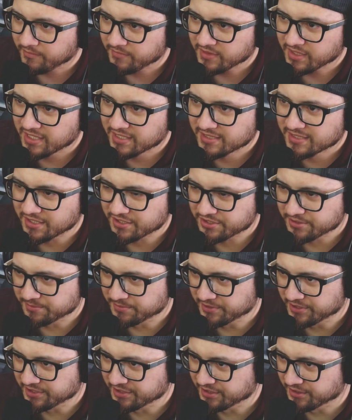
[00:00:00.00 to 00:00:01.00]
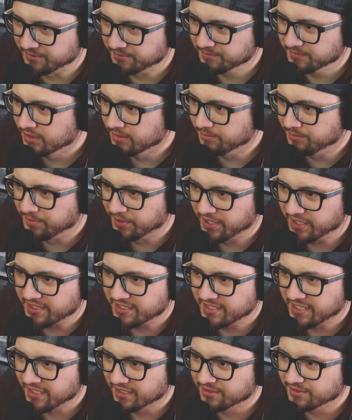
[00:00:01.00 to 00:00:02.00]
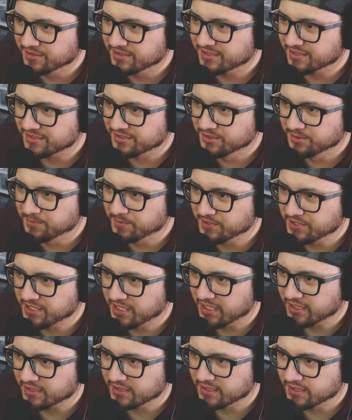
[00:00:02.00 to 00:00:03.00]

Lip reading: That's actually pretty dope. But Kale's super attack,